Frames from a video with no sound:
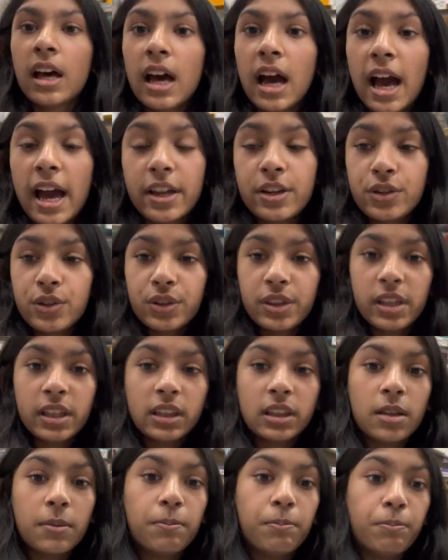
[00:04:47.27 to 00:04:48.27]
I do
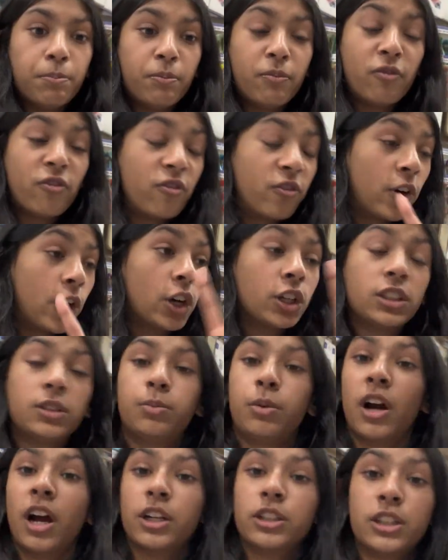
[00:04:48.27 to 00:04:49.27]
think the first
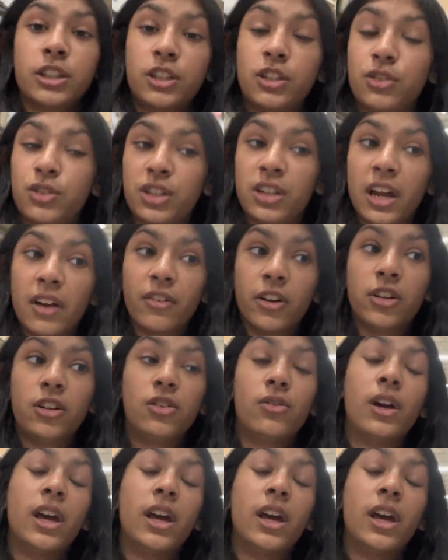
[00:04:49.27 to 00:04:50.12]
project you should ever do,